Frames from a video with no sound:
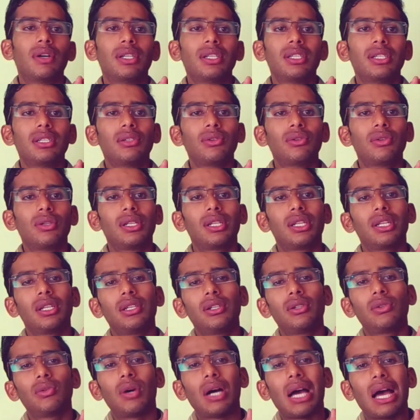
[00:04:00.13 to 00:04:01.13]
wanted to
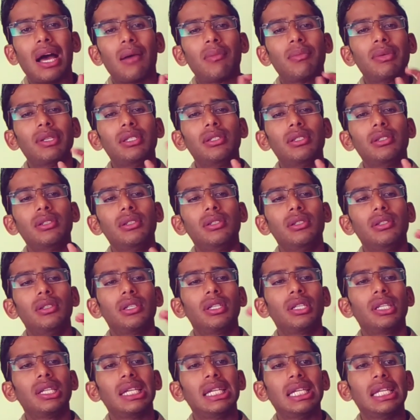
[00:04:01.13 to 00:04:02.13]
return to abundant
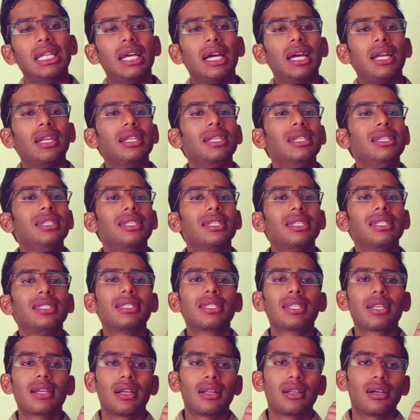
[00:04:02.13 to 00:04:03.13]
detail and
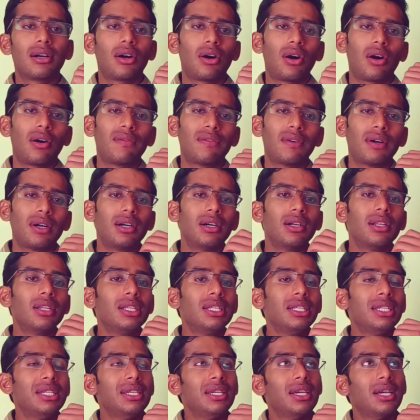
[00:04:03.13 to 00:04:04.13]
intense color of
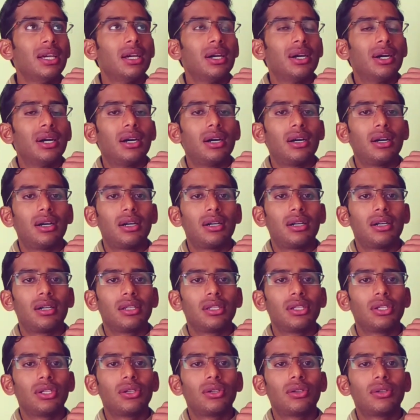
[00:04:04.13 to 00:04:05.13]
early,
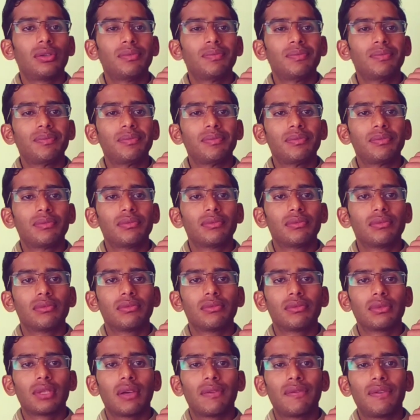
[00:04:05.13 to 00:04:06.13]
uh, you know,
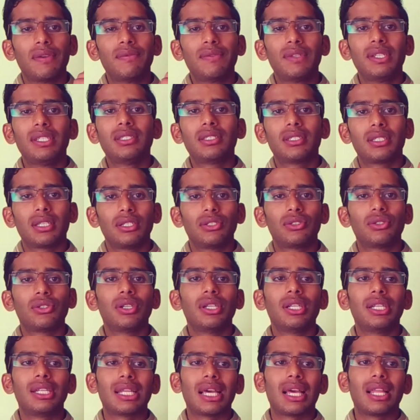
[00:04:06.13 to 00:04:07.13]
15th
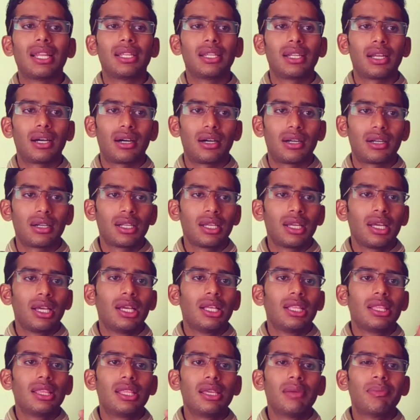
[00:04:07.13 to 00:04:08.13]
century Italian art.
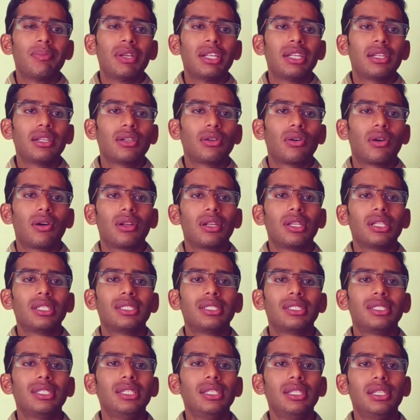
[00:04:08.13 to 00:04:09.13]
They painted only
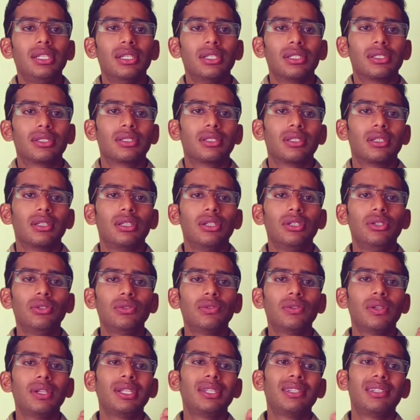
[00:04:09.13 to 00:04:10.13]
serious,
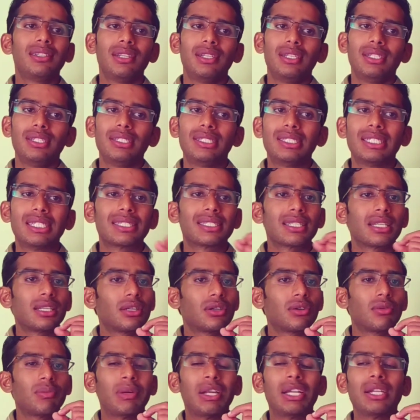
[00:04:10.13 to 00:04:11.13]
usually religious
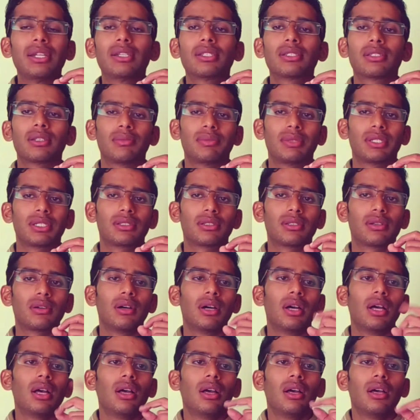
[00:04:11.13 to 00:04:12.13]
and romantic subjects.
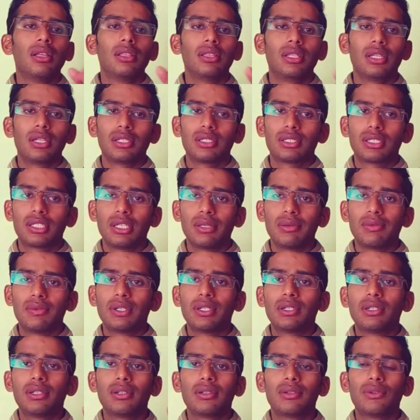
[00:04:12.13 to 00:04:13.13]
So there is
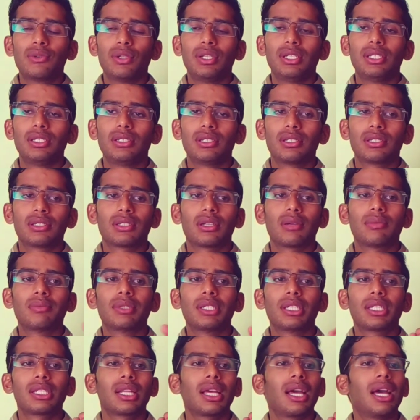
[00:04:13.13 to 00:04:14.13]
keyword religious
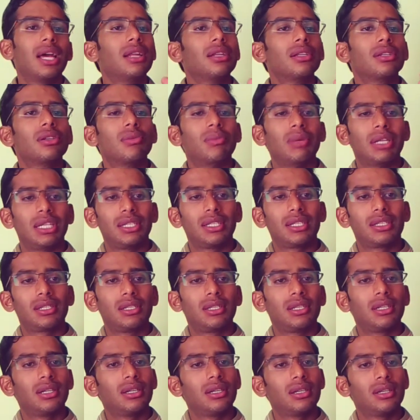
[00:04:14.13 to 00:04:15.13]
subject and
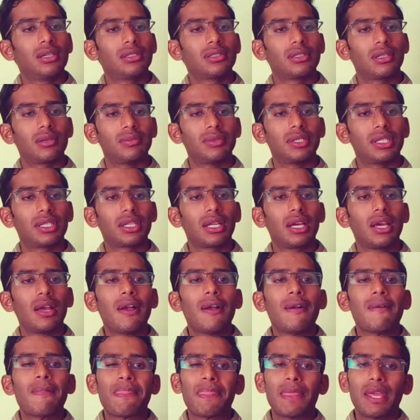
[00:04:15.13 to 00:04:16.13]
romantic subject.
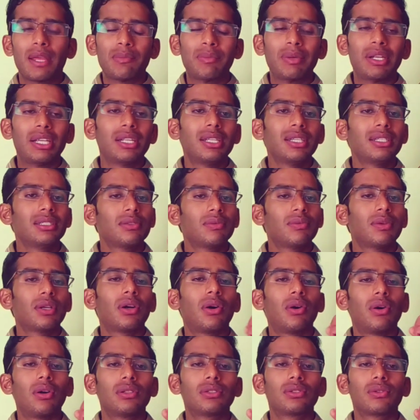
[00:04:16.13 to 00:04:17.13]
Their paintings were
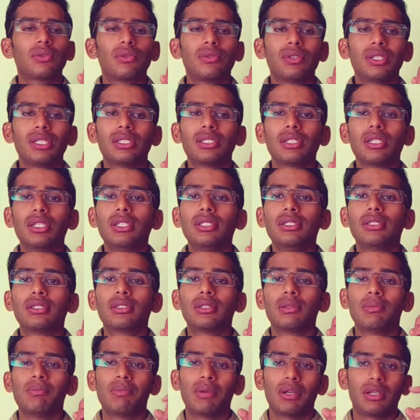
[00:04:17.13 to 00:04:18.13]
also rich in
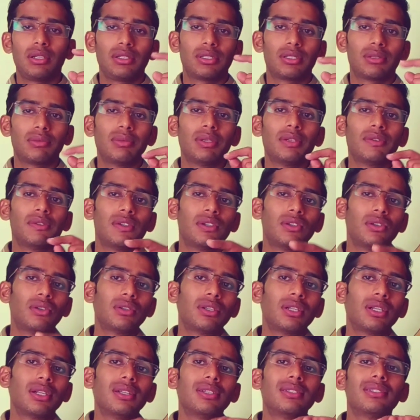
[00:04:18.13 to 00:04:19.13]
symbolism. If you
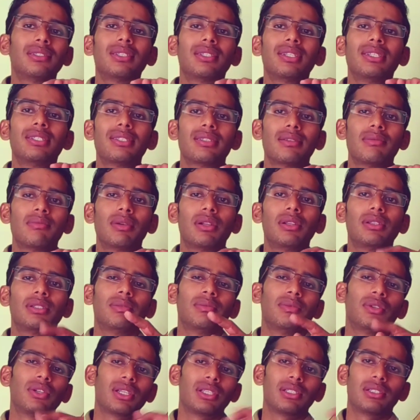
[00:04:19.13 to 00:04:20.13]
don't understand
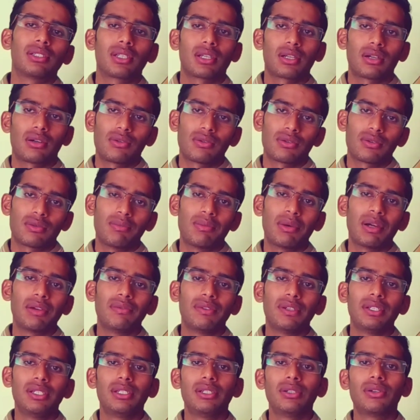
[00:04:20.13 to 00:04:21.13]
symbolism, you can check out my
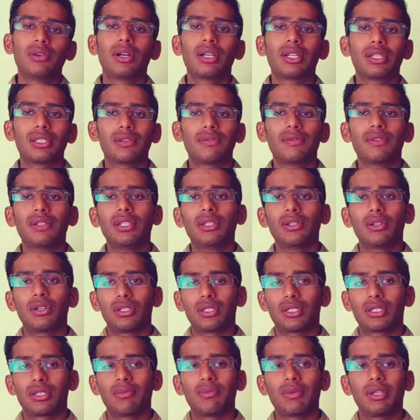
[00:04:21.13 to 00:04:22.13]
video, another video
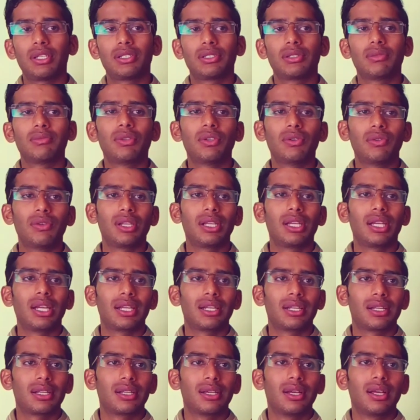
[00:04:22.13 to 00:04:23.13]
on symbolism, you will
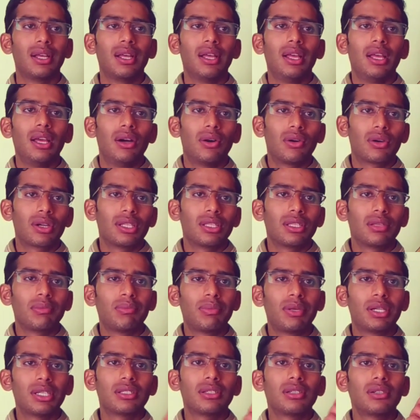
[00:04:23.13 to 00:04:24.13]
get it. Okay, the
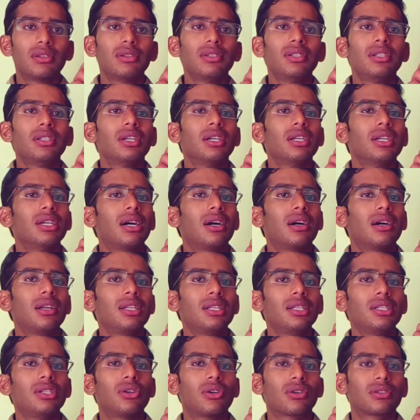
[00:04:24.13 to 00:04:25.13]
Brotherhood
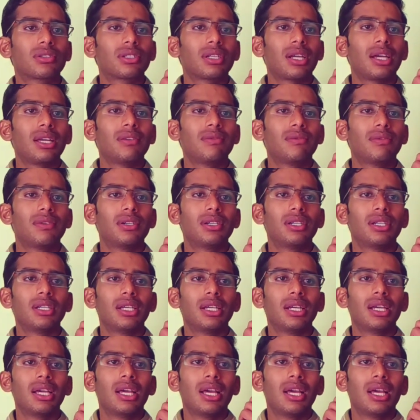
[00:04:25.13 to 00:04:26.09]
early doctrine was